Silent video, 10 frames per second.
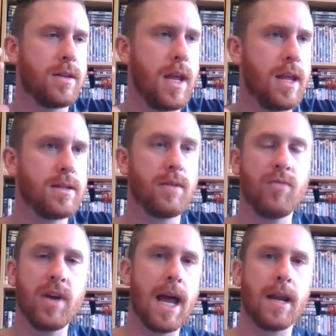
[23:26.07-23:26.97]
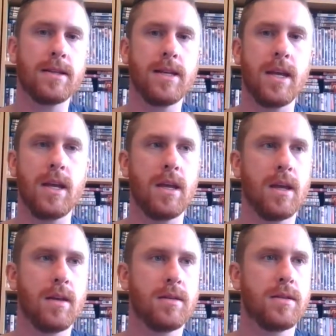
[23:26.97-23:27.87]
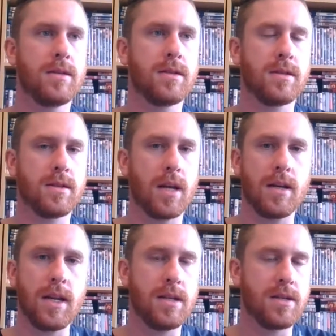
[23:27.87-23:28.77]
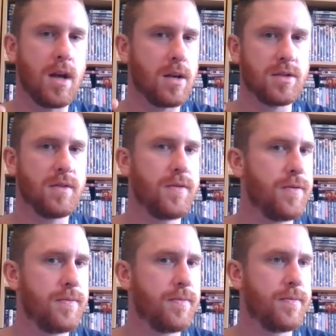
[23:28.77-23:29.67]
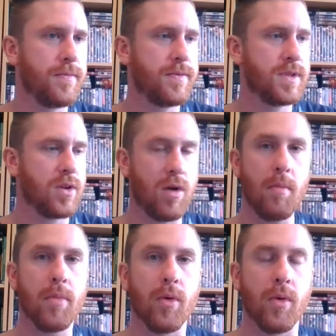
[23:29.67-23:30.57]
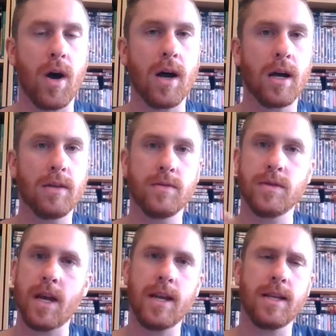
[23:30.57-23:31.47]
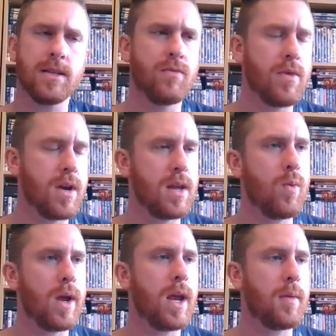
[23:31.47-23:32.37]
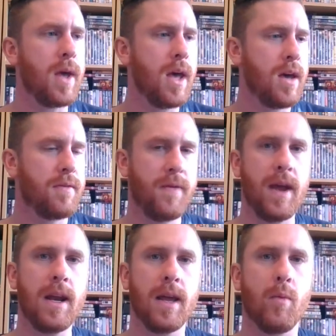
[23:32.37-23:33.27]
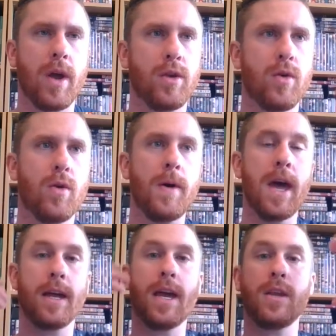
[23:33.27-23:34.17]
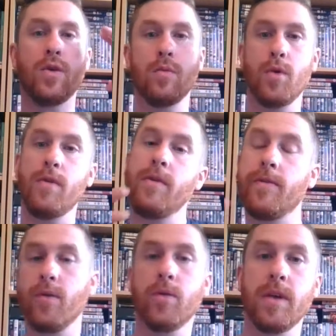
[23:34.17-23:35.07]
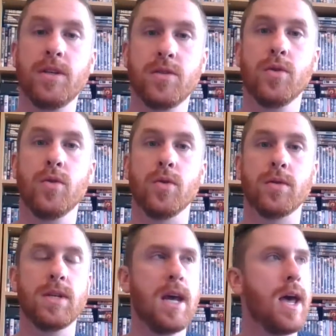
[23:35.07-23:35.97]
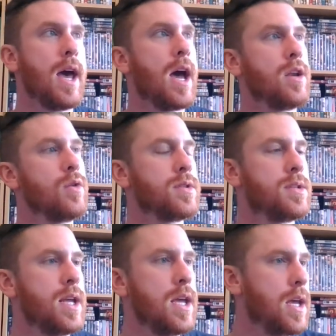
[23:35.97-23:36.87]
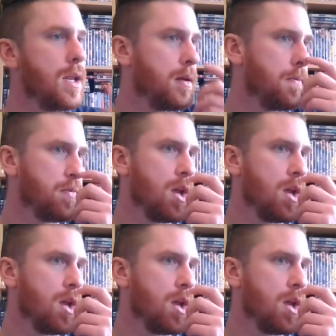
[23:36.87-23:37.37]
it's reality suddenly starts to crumble. And it's a really weird feeling when you're moving through all these doors and you're seeing